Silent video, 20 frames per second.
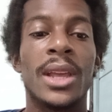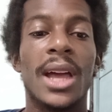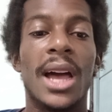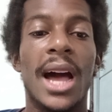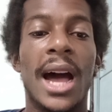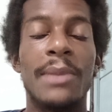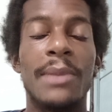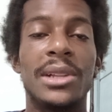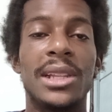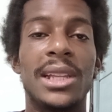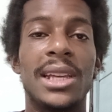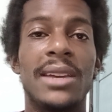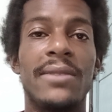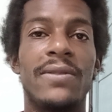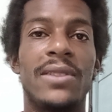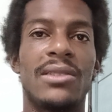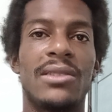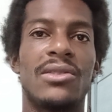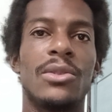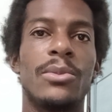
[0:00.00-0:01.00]
I believe
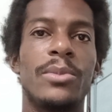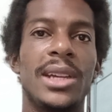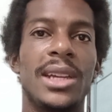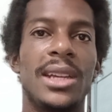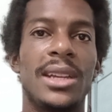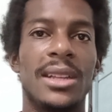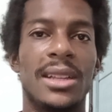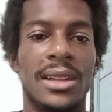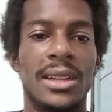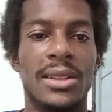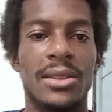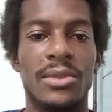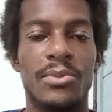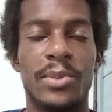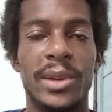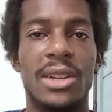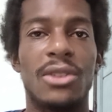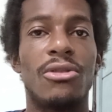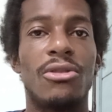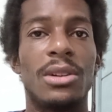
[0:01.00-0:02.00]

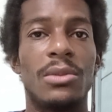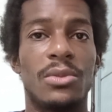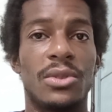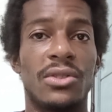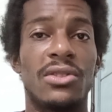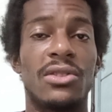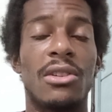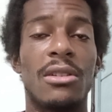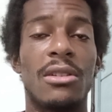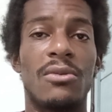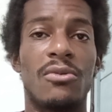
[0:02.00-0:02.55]
Bitcoin will start